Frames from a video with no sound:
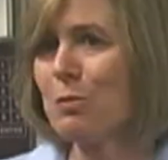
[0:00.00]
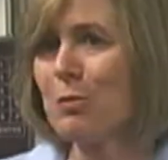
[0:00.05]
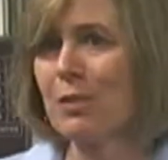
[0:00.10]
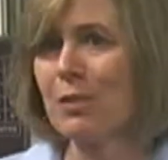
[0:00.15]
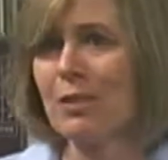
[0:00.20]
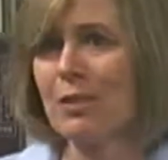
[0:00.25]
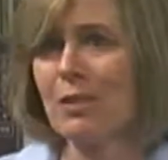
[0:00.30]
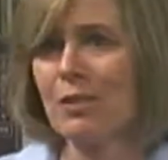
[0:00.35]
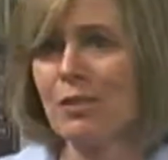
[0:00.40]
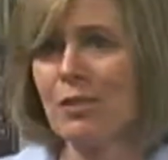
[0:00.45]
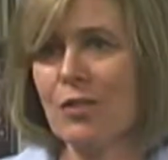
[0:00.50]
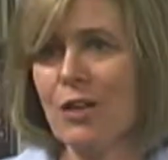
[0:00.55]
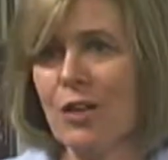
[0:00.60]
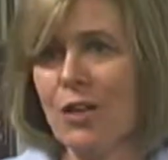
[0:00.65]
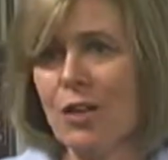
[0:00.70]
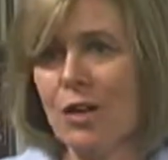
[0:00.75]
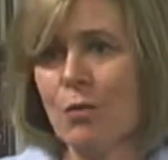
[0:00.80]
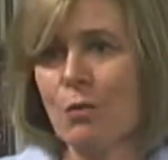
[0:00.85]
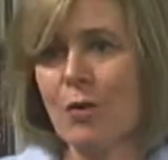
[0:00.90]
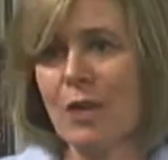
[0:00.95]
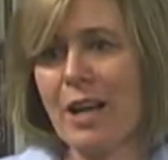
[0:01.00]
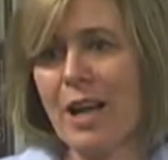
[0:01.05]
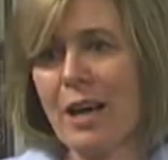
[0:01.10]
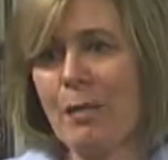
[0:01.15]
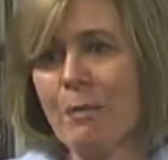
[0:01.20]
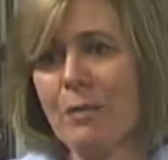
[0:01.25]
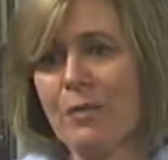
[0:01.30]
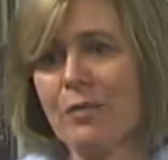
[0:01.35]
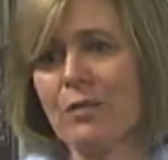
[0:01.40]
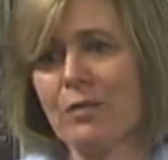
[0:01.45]
because what
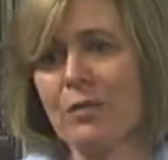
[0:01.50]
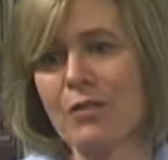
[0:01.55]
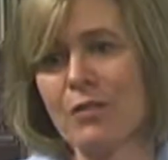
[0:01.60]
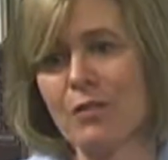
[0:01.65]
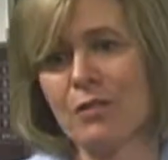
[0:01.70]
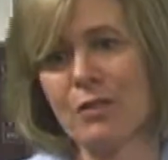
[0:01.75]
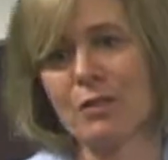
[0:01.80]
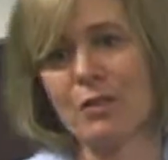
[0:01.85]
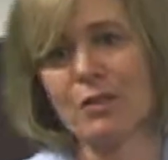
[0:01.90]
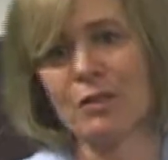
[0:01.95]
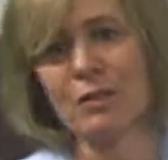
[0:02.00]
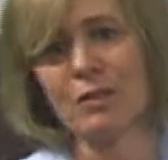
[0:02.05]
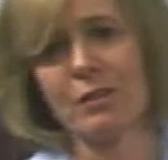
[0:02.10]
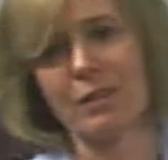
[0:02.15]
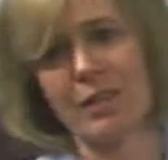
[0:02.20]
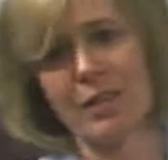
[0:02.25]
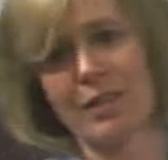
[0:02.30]
happens is they're